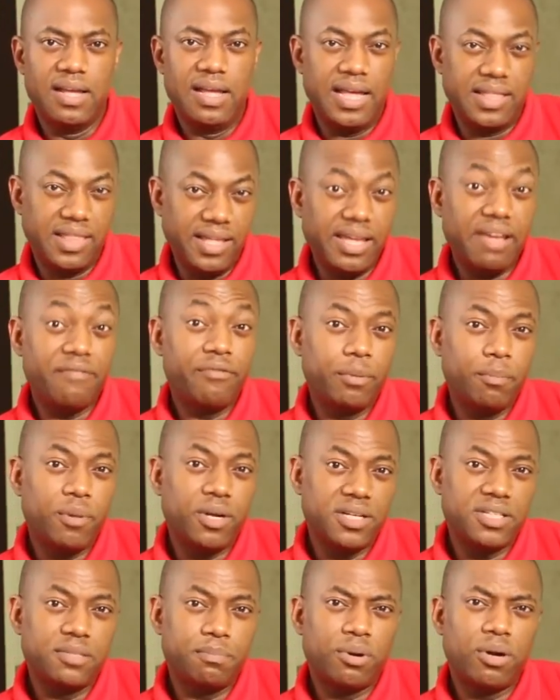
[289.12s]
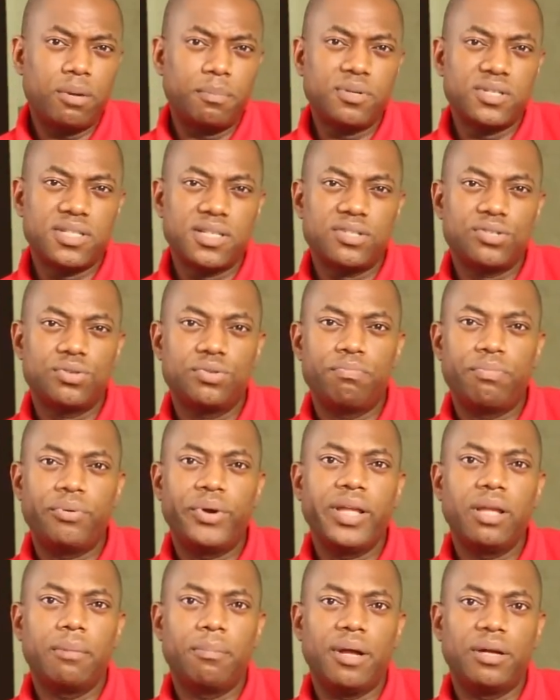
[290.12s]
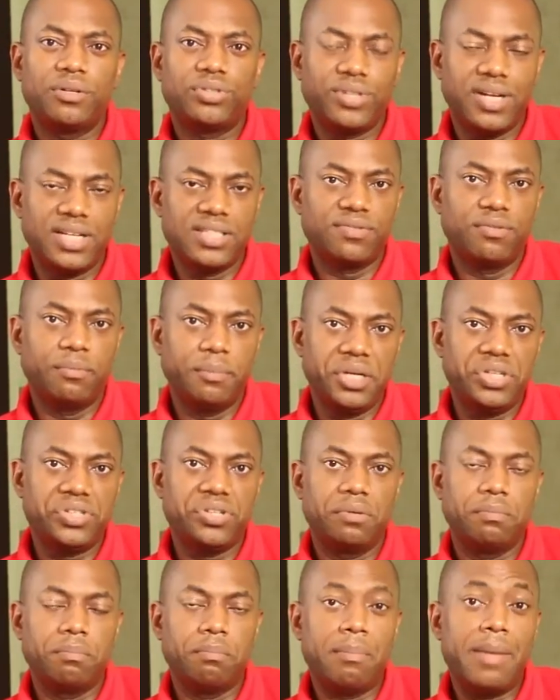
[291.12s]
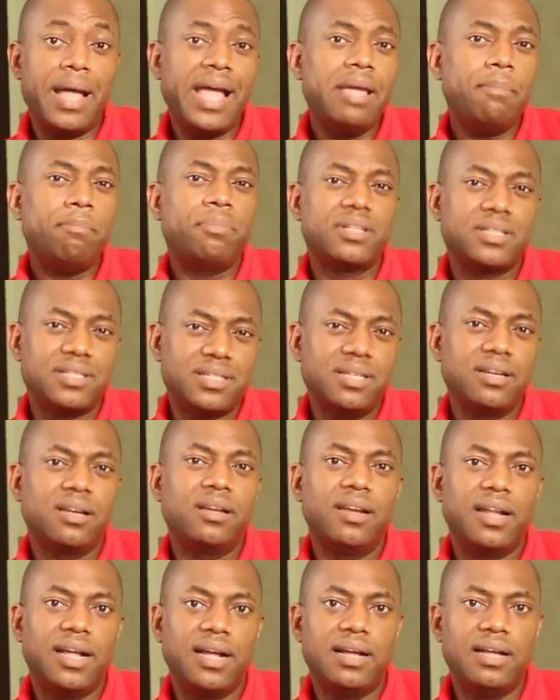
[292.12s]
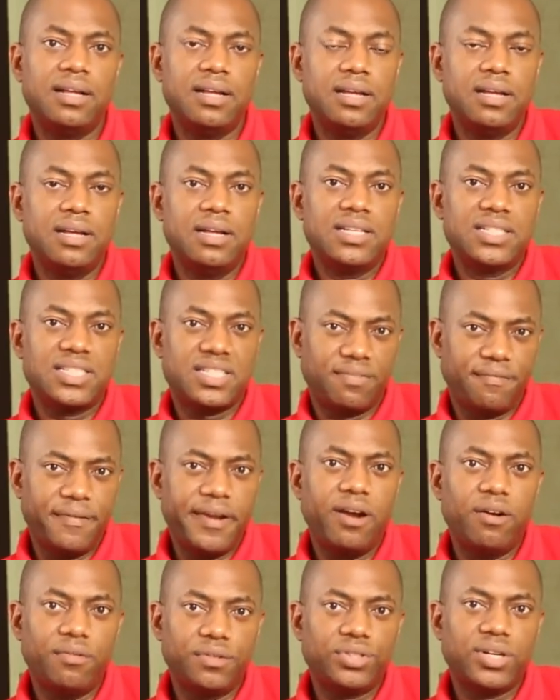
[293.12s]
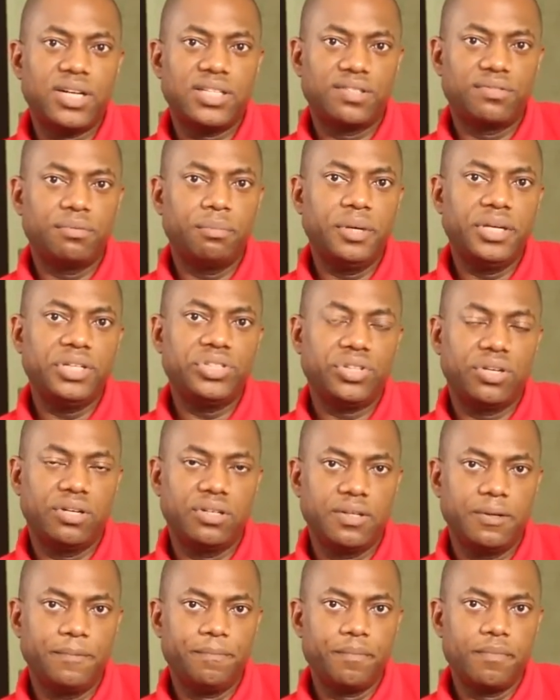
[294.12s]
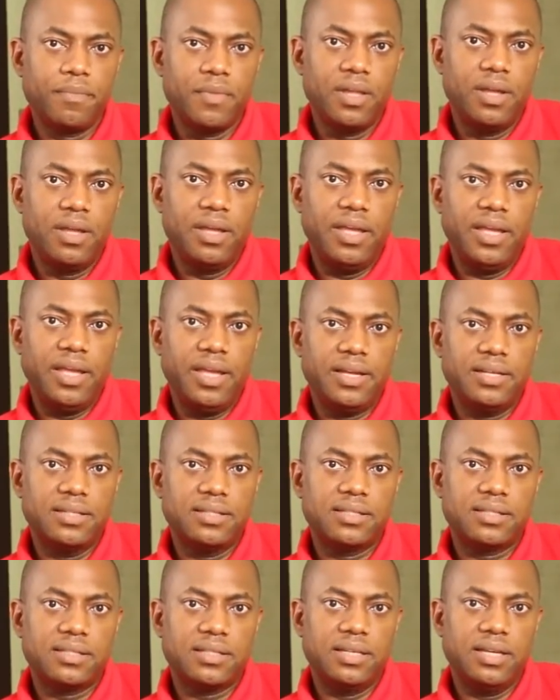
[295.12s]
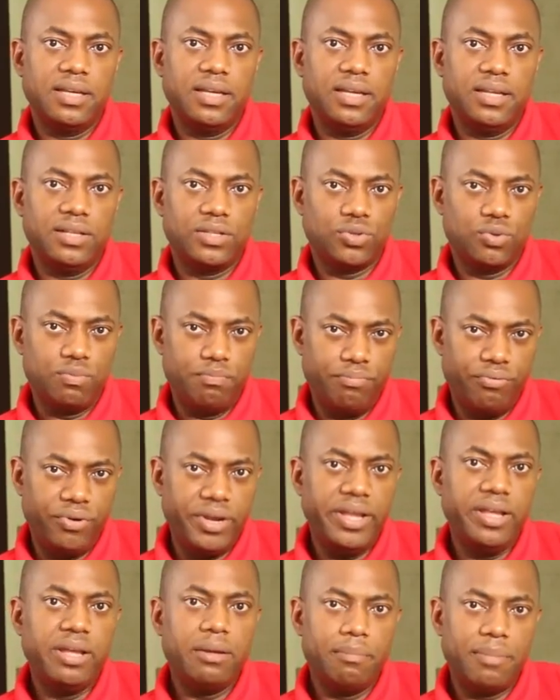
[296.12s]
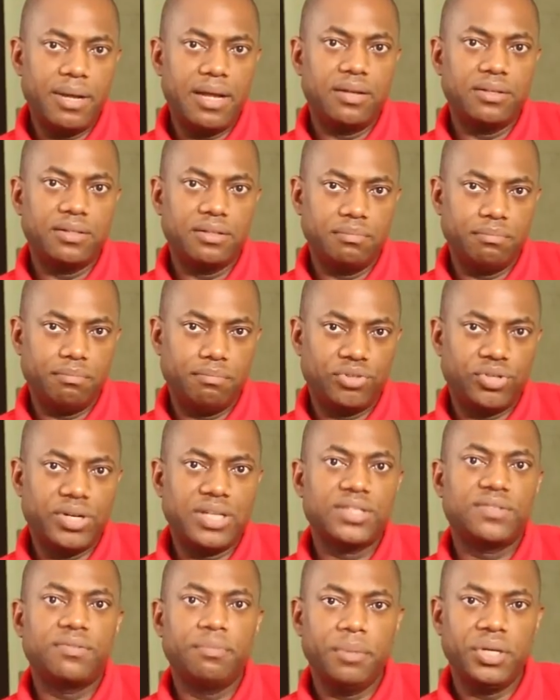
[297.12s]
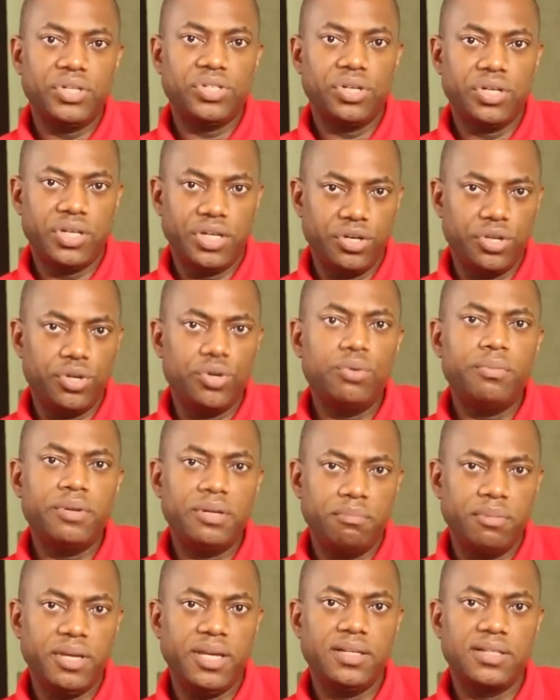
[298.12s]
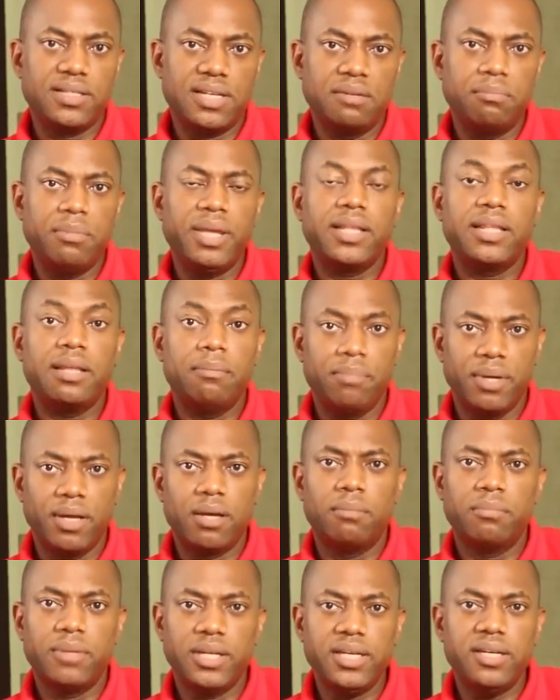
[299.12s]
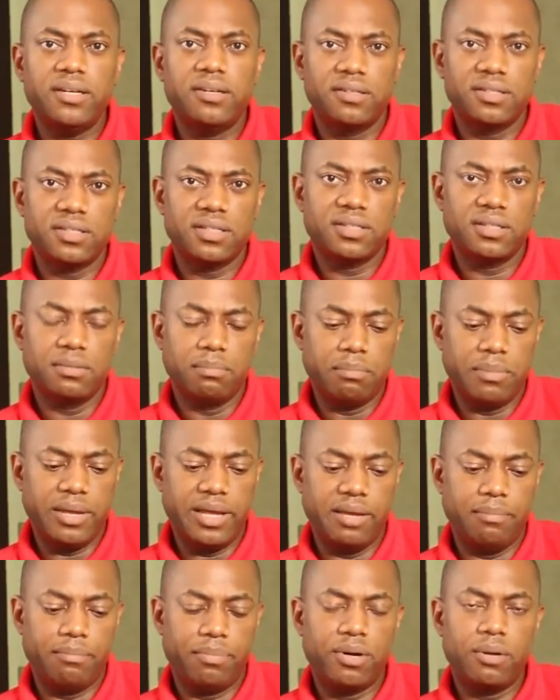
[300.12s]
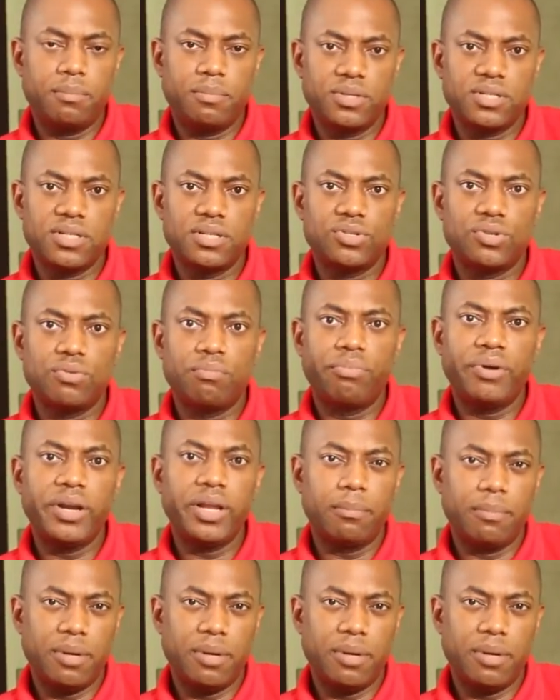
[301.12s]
I think everybody's purpose is to bring about transformation. My particular sphere of transformation is to bring about transformation in human beings and make them become leaders. My purpose is to bring